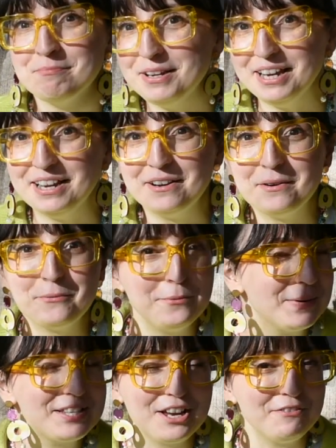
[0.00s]
in
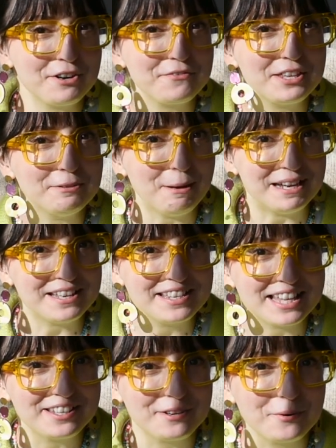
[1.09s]
whichever of the spaces
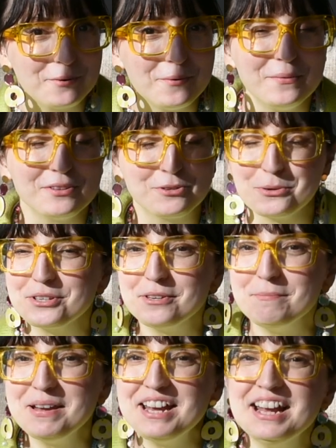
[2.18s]
that you choose
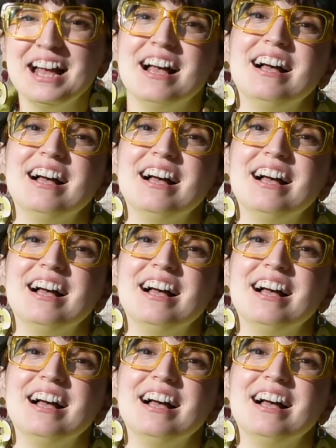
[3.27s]
to be.